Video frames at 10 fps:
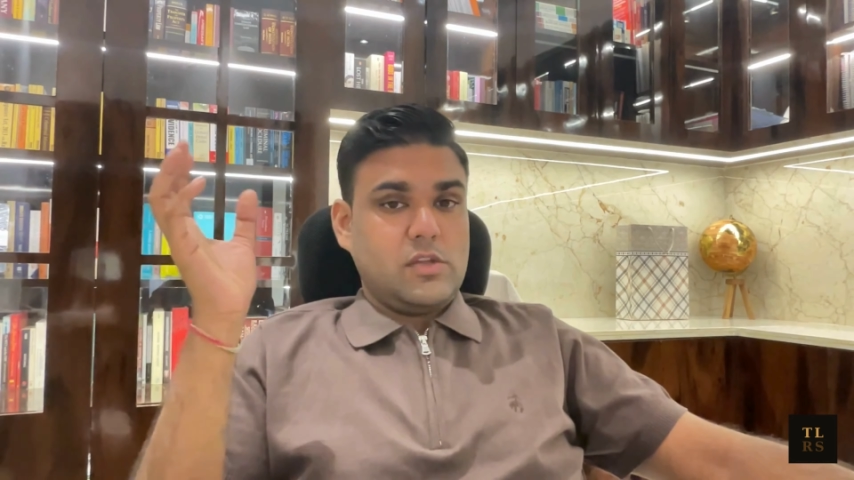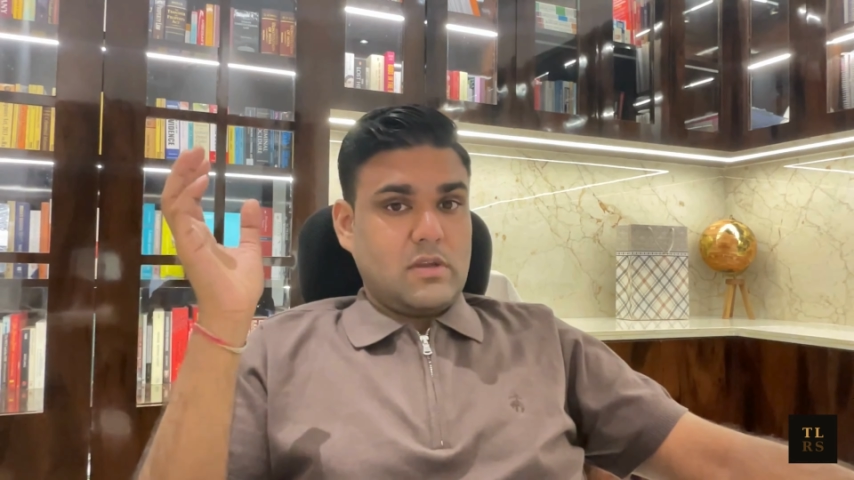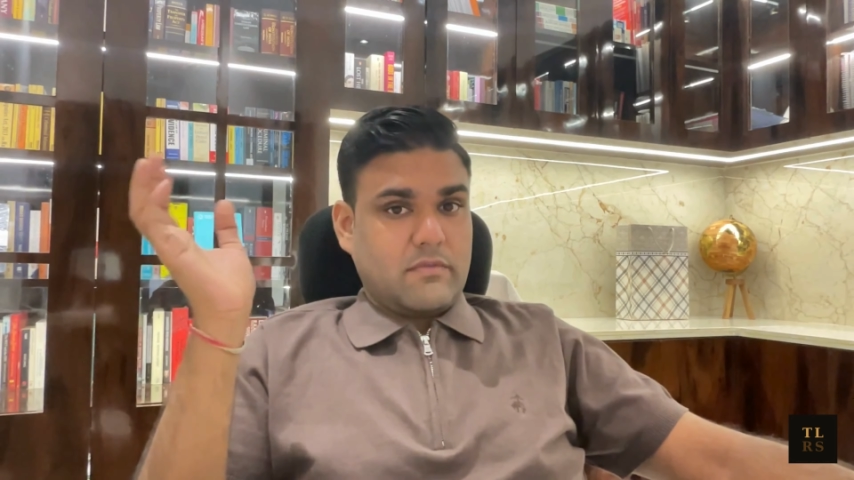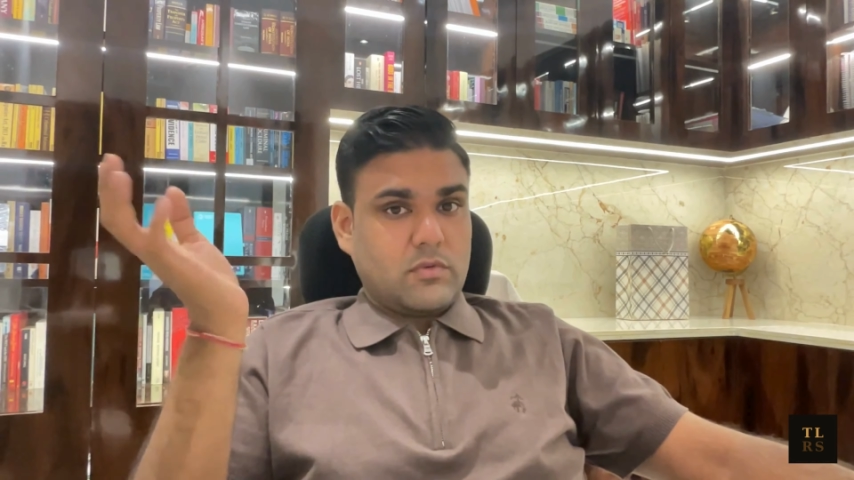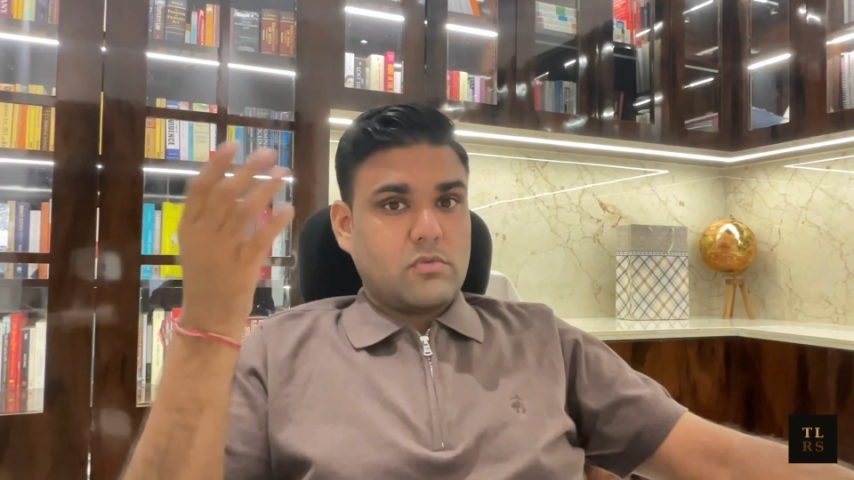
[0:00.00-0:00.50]

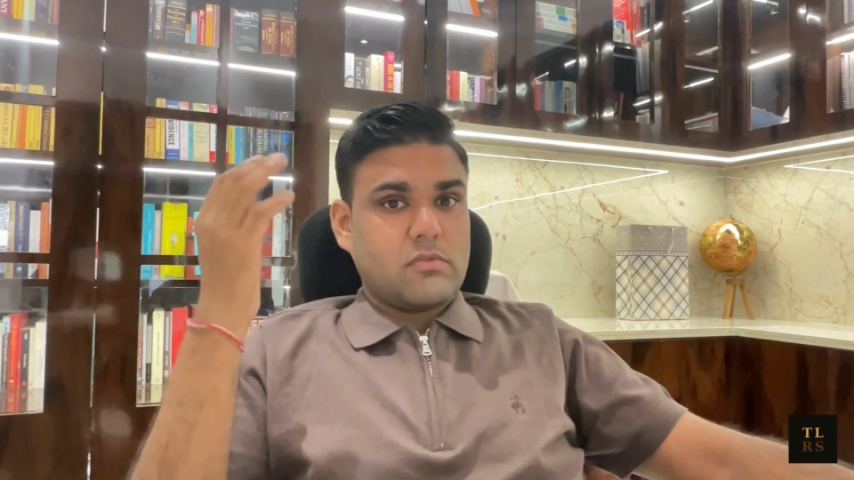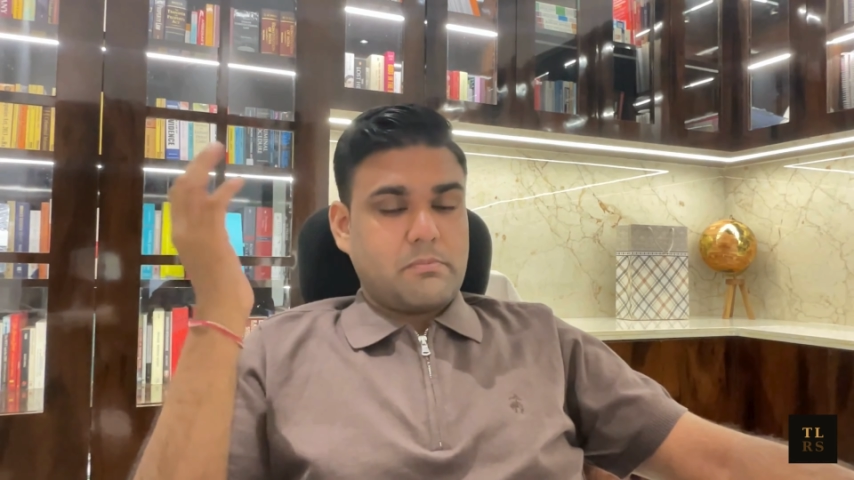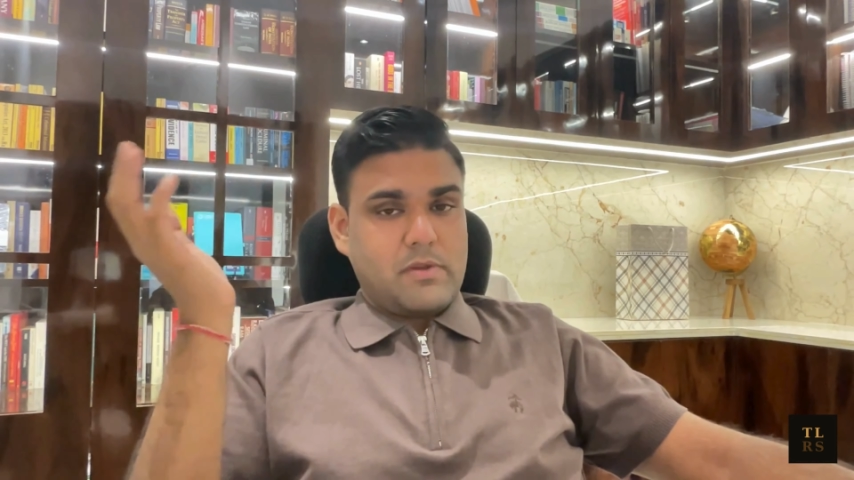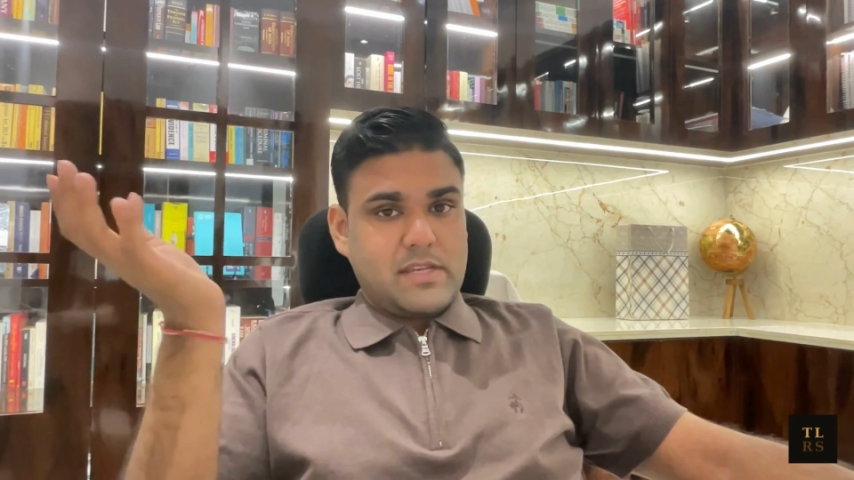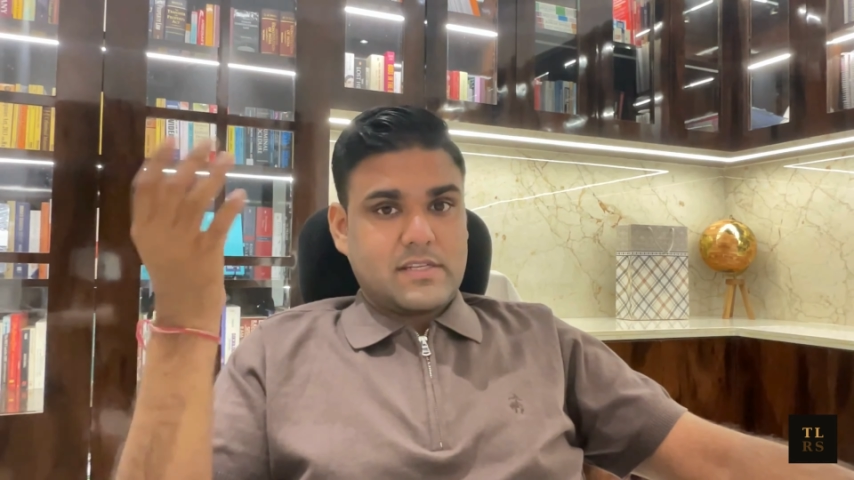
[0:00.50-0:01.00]
You have to
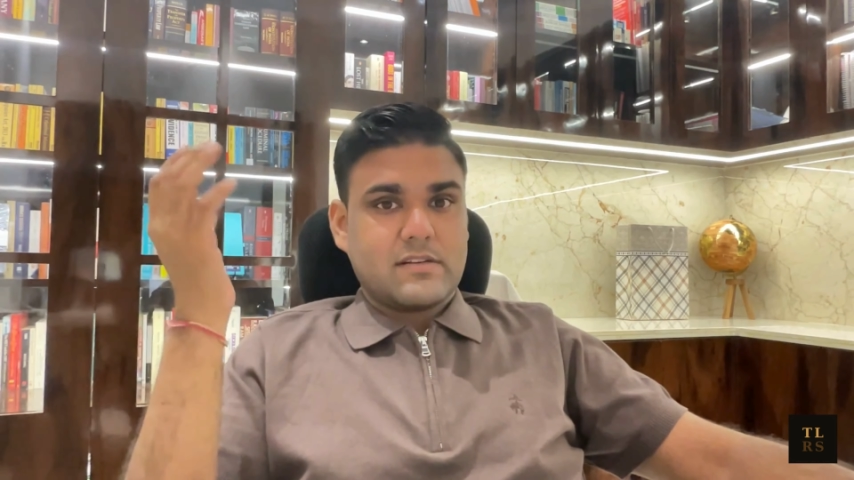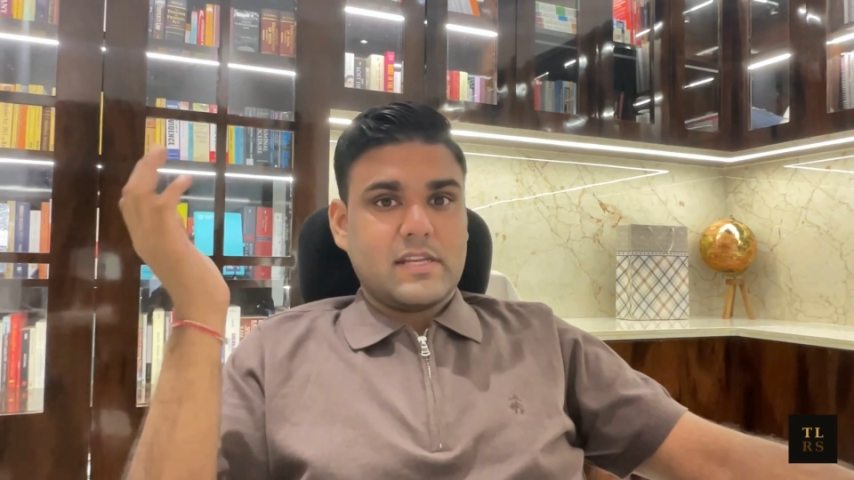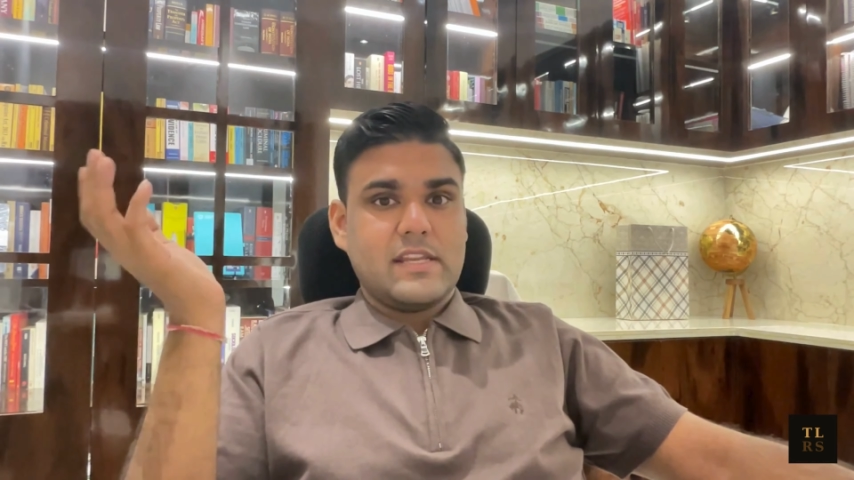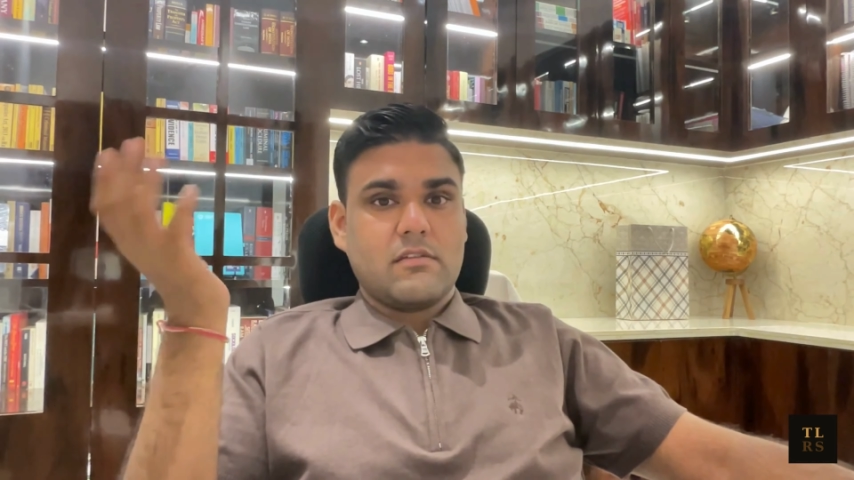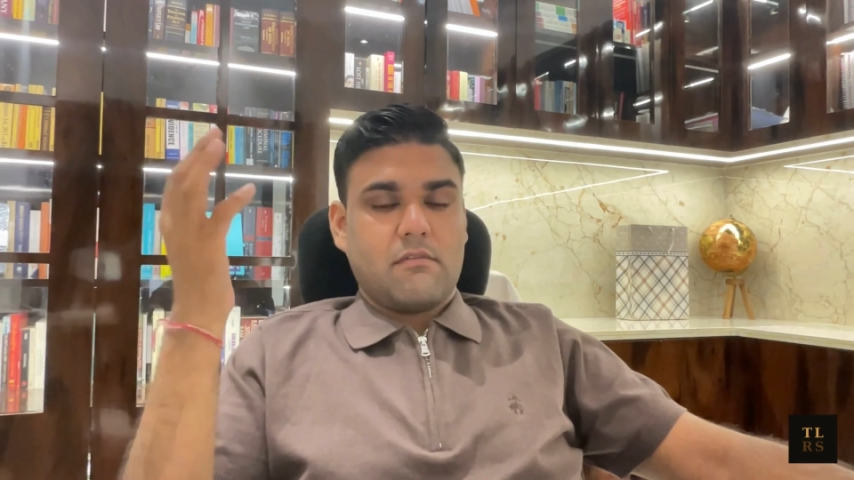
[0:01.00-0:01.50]

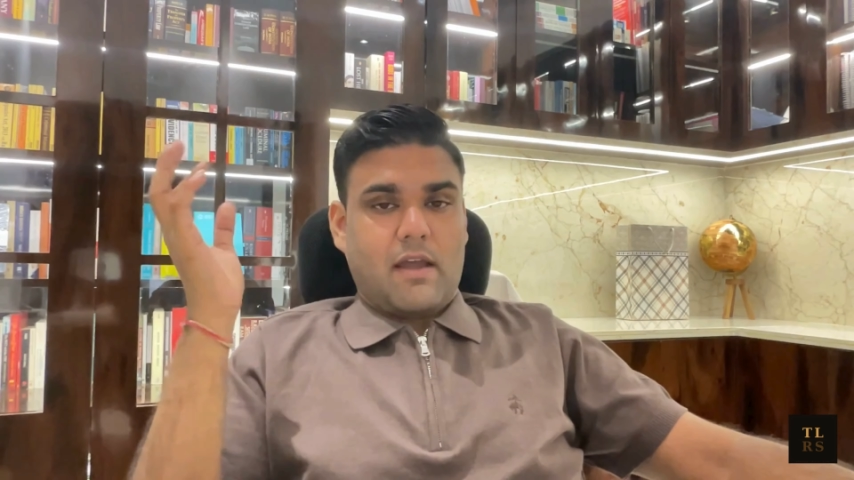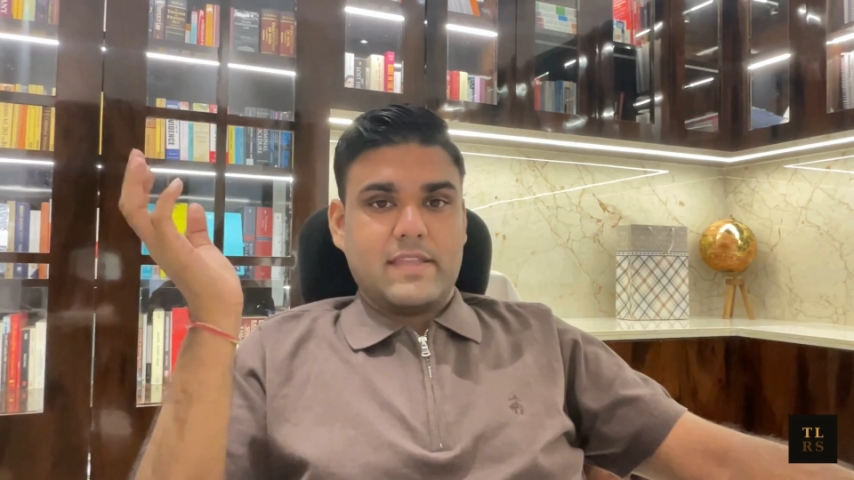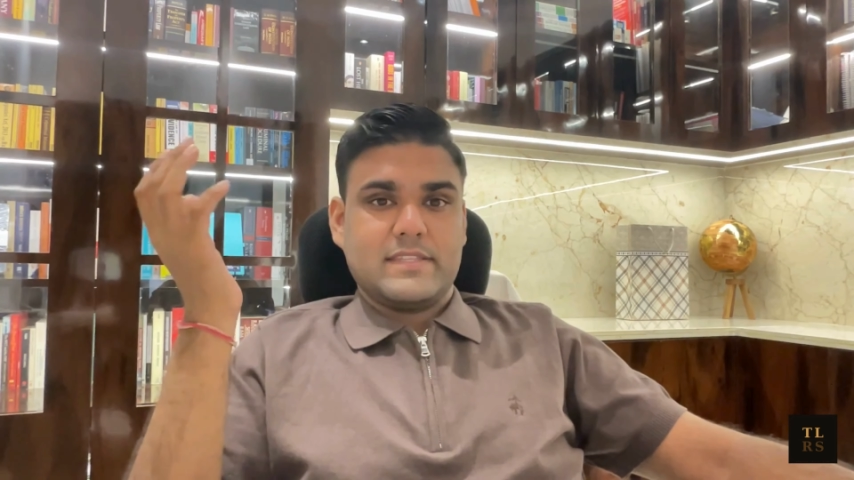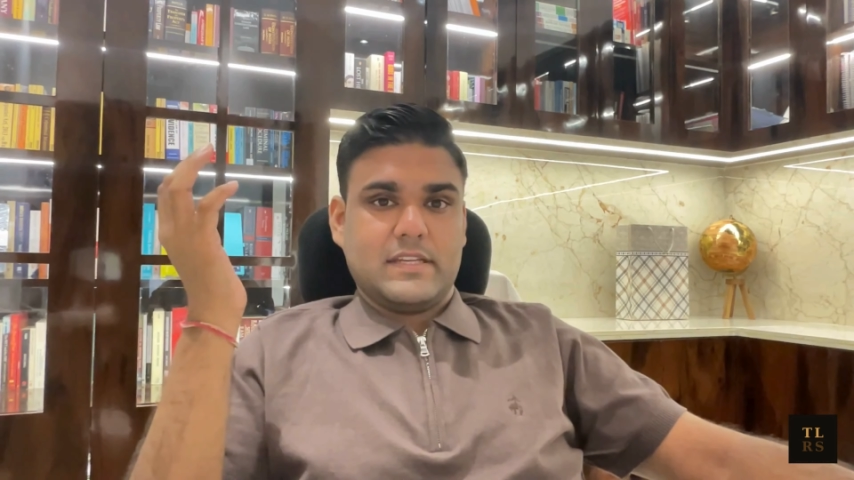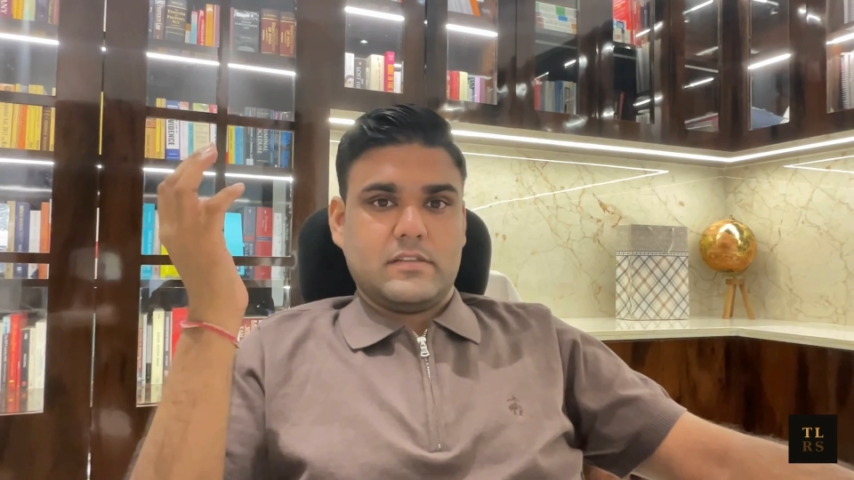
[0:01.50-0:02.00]
repeatedly
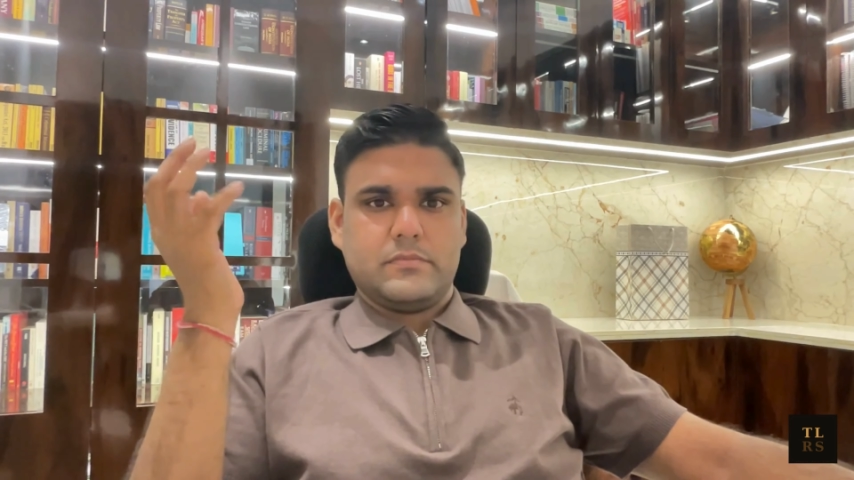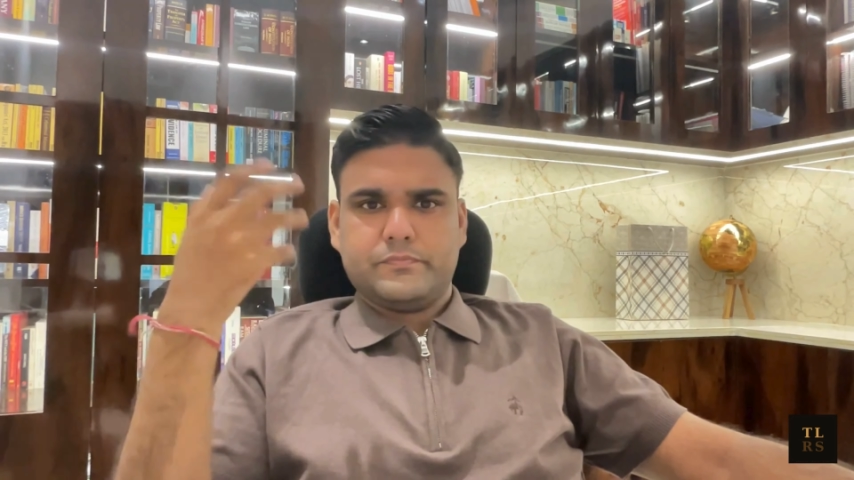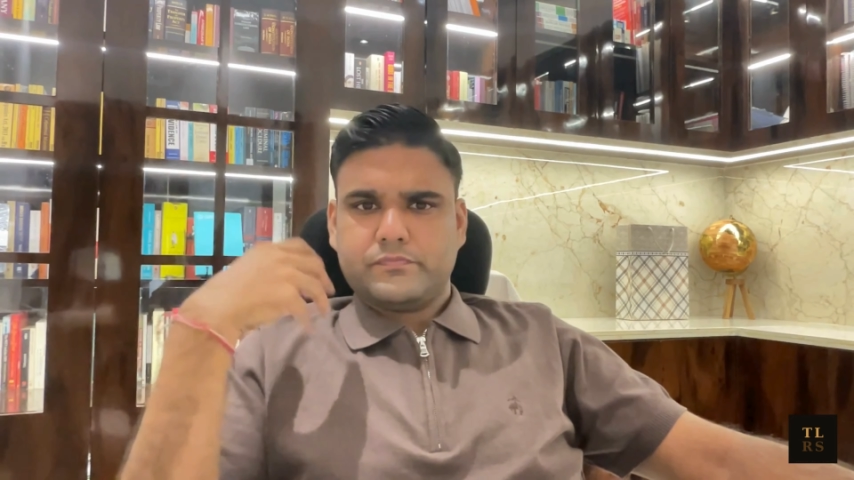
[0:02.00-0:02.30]
revise it.